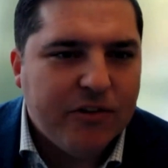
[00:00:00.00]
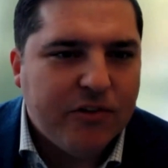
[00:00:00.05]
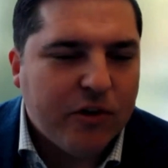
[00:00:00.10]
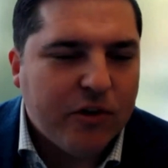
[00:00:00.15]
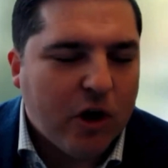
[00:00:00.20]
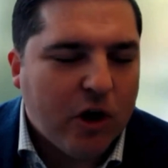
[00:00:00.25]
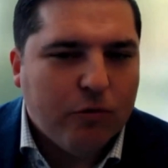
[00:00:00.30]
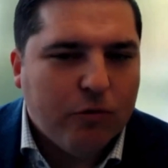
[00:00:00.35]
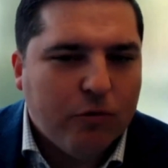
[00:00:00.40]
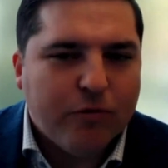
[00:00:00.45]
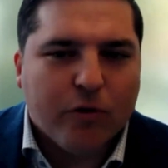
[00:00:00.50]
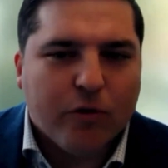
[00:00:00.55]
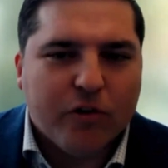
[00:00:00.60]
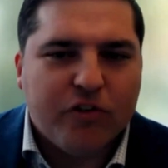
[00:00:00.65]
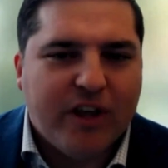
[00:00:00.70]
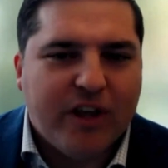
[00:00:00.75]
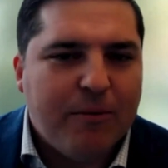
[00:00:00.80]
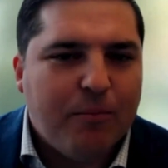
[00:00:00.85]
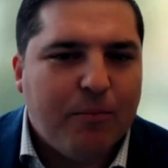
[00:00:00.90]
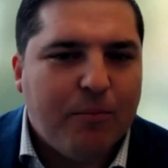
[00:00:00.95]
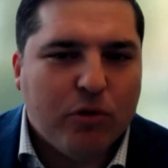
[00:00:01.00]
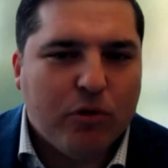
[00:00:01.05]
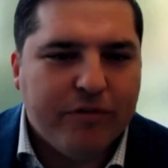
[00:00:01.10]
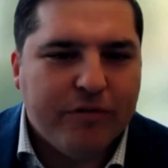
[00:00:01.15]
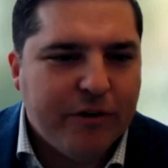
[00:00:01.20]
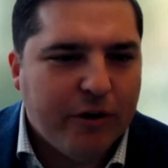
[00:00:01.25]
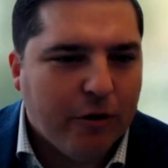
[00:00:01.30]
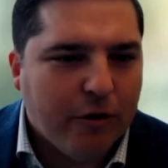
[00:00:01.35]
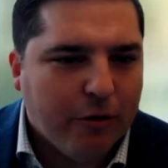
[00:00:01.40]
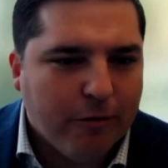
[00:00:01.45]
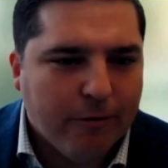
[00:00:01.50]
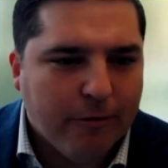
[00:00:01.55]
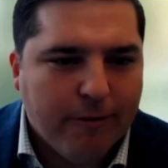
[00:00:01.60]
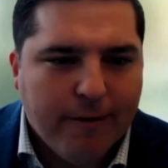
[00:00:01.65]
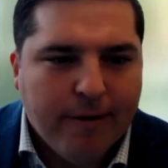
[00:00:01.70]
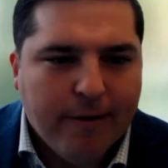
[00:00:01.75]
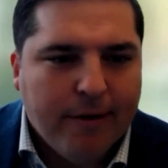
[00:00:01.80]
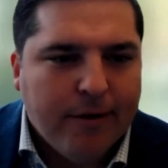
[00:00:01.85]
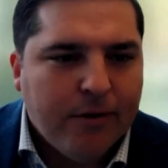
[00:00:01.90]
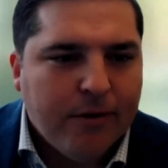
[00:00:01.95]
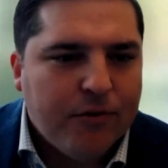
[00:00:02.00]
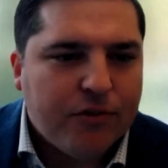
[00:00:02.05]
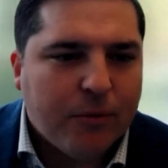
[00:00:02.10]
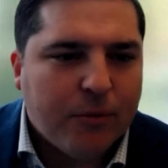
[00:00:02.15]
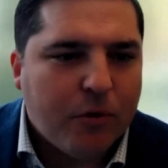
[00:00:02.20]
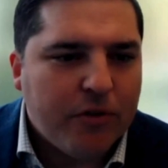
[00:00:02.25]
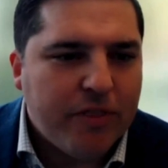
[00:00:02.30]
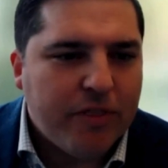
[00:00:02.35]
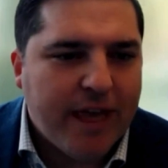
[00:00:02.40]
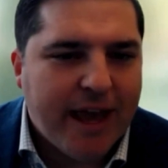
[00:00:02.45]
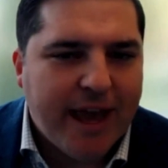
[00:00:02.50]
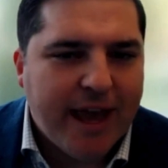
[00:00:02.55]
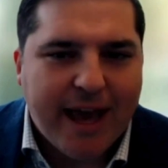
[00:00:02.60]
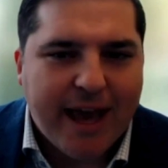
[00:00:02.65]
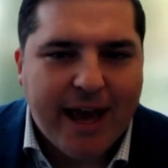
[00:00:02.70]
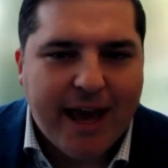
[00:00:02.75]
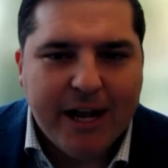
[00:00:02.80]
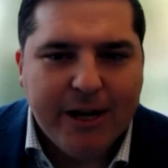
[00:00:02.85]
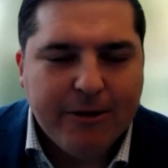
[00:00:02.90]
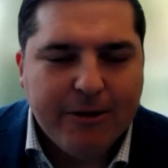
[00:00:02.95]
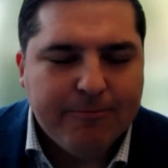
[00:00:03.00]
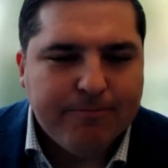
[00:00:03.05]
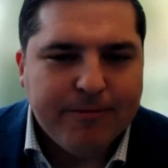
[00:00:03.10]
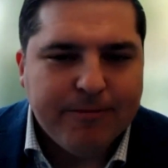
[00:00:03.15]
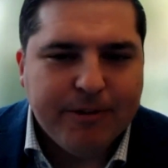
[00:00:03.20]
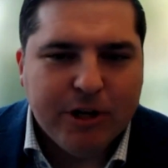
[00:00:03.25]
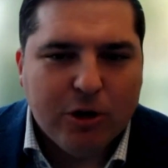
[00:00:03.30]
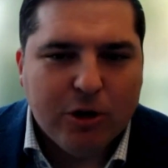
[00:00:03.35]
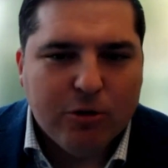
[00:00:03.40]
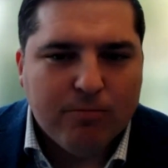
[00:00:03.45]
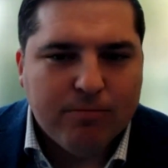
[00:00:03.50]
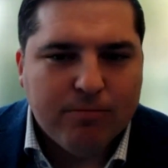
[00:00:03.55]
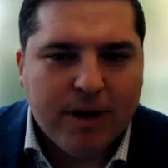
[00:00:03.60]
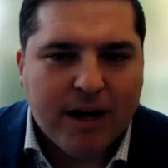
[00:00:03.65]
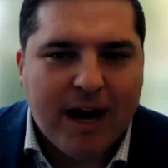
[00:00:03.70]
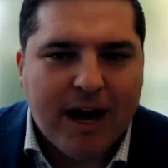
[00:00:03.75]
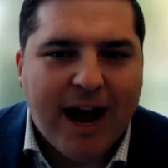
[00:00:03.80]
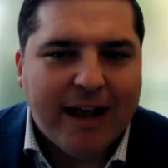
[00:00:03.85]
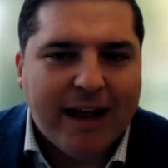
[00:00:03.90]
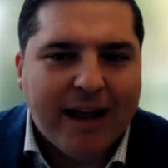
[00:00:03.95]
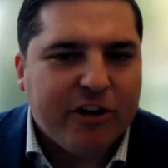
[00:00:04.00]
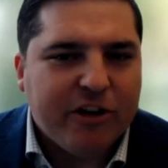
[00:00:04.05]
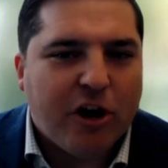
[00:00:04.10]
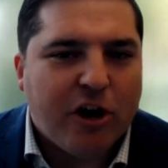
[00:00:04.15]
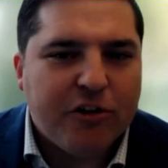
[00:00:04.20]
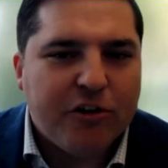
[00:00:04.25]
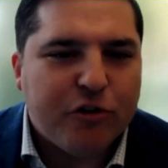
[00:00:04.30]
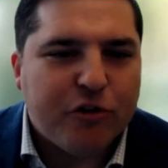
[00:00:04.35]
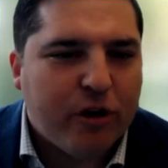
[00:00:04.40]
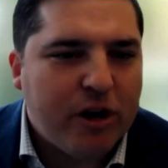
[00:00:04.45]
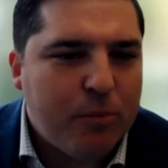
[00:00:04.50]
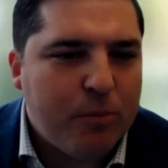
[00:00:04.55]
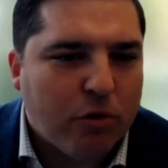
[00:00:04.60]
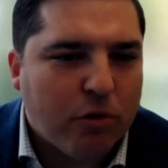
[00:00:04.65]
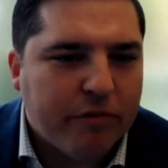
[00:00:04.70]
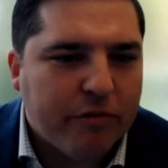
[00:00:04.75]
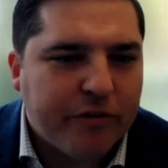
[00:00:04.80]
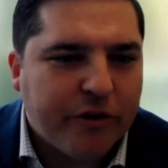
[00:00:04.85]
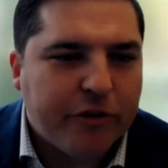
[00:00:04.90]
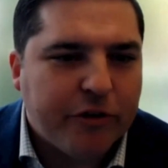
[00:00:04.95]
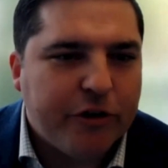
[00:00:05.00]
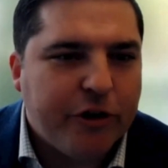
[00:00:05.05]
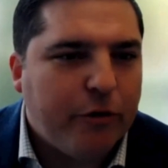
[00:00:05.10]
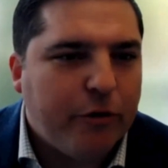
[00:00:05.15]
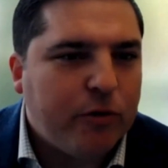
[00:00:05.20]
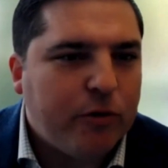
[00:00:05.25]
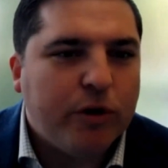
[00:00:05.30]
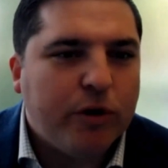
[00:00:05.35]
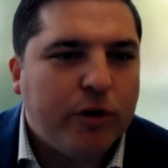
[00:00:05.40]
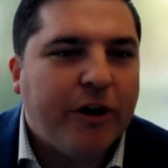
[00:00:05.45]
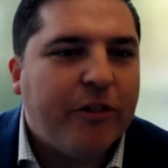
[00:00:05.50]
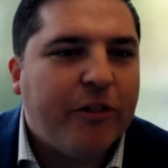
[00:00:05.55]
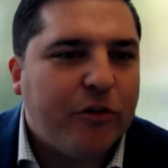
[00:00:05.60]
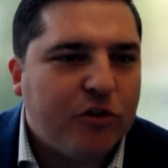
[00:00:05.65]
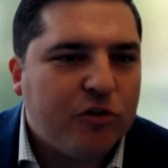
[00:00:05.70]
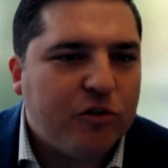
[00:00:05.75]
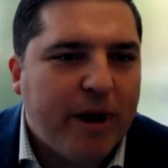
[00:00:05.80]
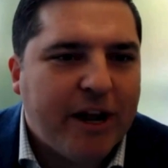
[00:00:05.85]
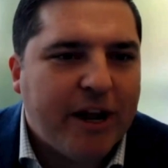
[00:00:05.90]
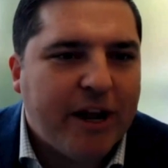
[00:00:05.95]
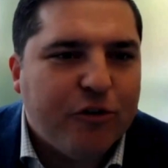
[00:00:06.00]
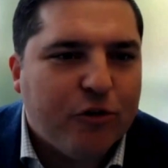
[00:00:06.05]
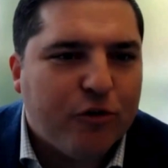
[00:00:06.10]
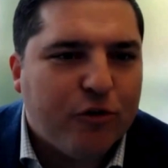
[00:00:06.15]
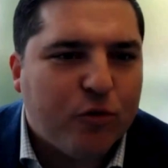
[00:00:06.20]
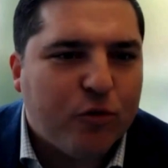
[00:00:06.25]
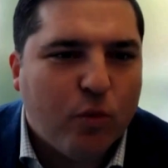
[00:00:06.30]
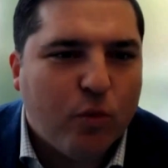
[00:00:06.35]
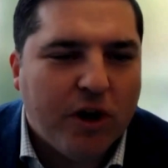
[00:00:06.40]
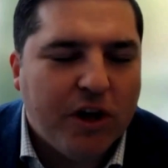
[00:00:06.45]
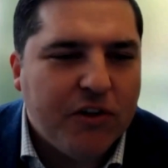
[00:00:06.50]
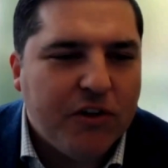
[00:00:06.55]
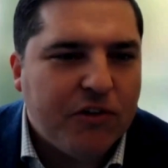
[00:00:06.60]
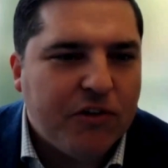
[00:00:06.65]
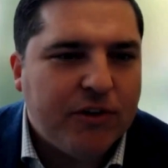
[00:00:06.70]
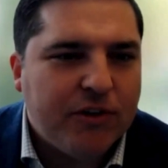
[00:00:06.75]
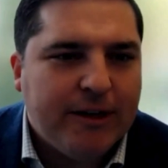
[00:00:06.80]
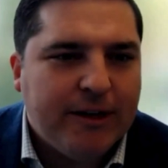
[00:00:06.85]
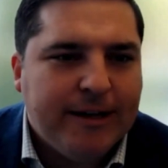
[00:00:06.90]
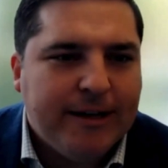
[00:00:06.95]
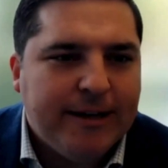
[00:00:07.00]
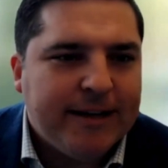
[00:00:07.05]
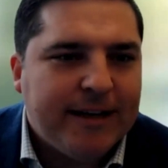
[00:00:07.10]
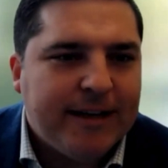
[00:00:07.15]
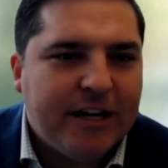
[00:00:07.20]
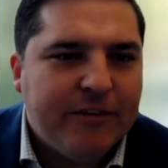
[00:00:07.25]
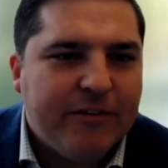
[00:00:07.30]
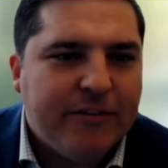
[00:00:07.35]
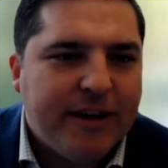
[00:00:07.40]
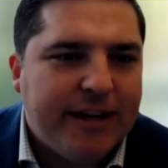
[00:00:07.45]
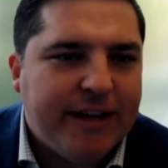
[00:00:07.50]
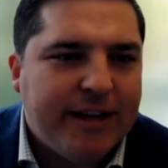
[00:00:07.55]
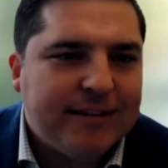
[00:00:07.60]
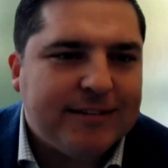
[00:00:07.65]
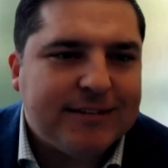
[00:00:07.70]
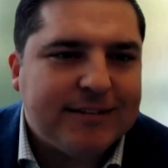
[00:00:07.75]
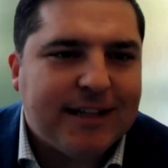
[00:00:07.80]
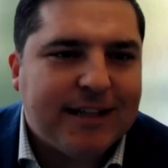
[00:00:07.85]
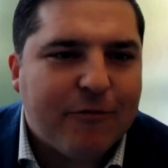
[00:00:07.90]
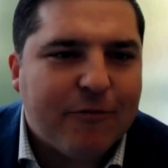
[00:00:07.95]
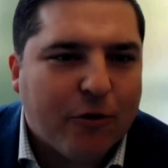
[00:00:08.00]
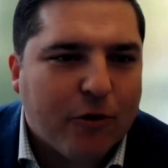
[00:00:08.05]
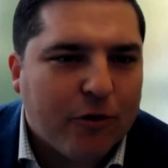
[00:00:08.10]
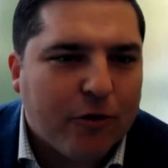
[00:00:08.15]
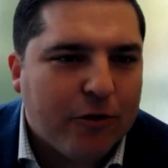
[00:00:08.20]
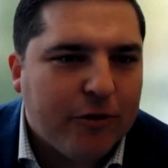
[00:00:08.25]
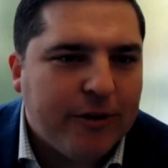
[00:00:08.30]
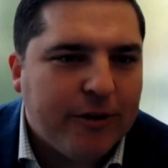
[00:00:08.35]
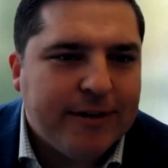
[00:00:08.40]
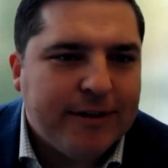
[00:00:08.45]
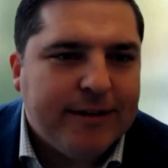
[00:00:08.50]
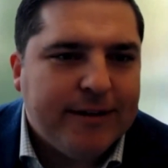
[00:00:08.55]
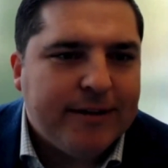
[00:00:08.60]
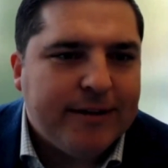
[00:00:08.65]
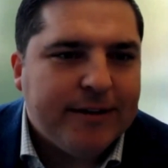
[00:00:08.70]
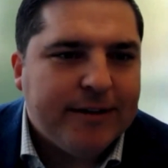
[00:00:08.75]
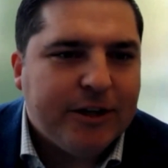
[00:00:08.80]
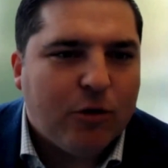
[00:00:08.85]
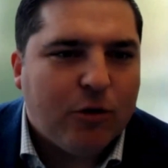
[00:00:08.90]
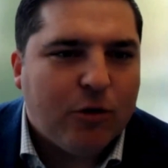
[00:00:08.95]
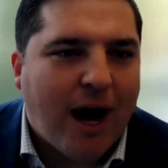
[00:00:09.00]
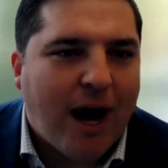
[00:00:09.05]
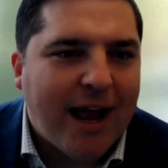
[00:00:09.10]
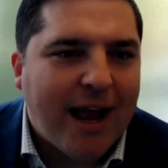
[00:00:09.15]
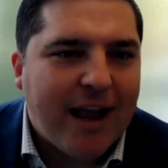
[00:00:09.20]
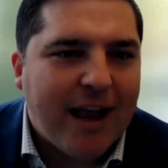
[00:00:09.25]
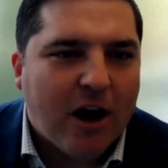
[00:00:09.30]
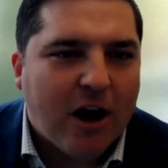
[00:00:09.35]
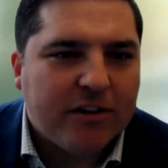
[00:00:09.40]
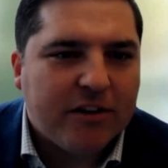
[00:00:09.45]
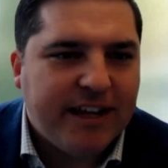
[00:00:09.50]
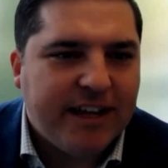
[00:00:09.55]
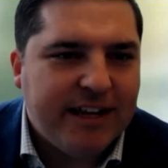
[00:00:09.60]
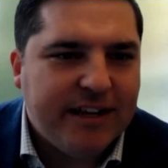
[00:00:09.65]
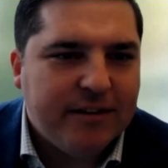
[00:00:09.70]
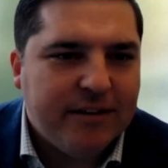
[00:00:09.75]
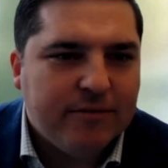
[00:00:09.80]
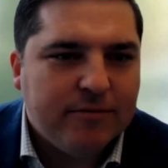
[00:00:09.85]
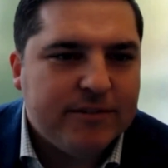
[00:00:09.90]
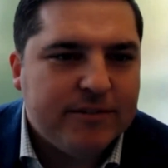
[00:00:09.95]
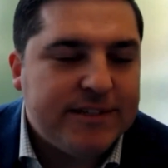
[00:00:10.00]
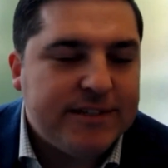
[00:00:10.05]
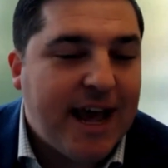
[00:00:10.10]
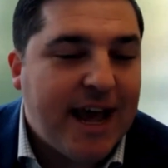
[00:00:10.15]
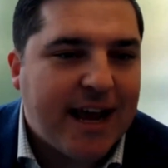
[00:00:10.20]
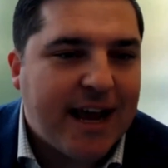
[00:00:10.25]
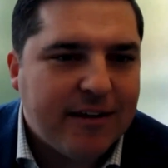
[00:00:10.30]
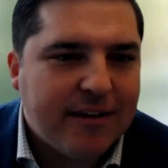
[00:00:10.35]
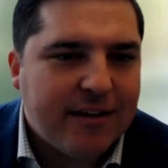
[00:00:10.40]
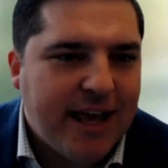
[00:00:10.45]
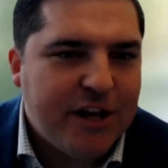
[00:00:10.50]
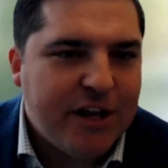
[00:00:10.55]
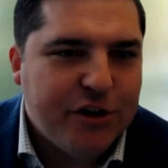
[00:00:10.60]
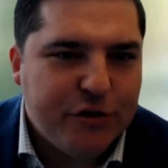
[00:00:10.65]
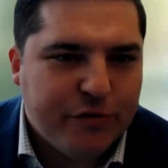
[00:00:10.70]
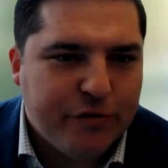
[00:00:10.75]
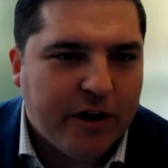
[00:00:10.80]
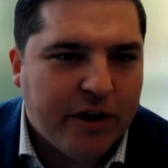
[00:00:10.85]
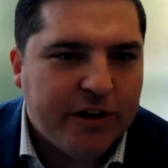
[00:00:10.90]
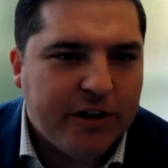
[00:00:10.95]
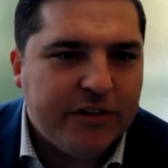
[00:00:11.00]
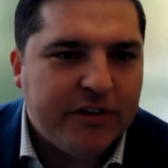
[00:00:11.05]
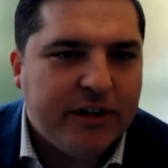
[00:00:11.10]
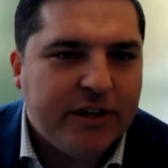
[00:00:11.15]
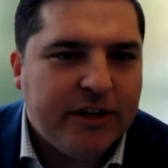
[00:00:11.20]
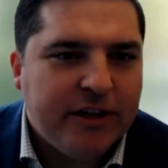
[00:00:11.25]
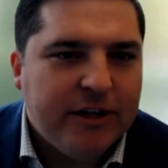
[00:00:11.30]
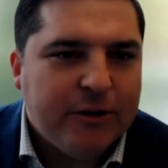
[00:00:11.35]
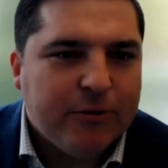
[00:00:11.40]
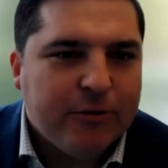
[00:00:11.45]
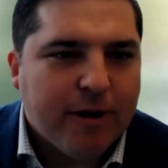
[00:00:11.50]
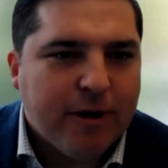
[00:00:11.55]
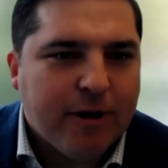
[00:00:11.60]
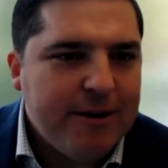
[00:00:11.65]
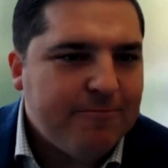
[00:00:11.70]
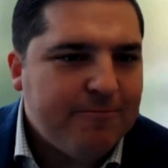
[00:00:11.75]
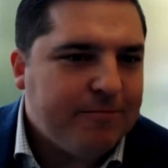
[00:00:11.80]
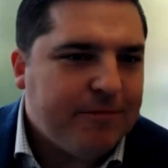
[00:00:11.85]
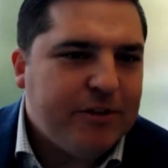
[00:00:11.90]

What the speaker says: So for example, if you're someone that had, a highly concentrated portfolio and one of those managers was kind of a levered, high octane tech hedge fund, right?